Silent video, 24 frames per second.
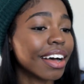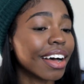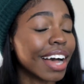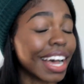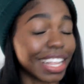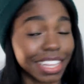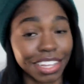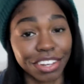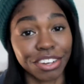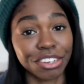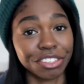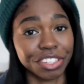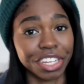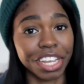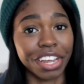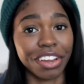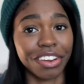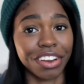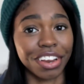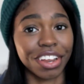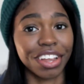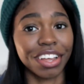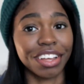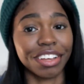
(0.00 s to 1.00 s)
I think are
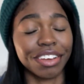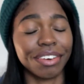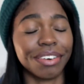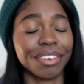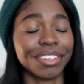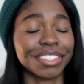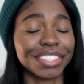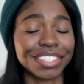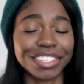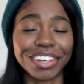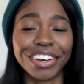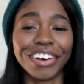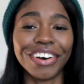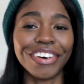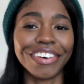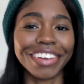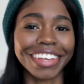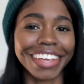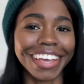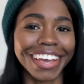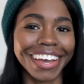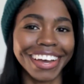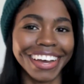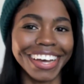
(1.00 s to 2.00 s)
scary so
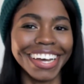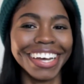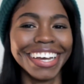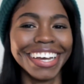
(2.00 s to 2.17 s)
yeah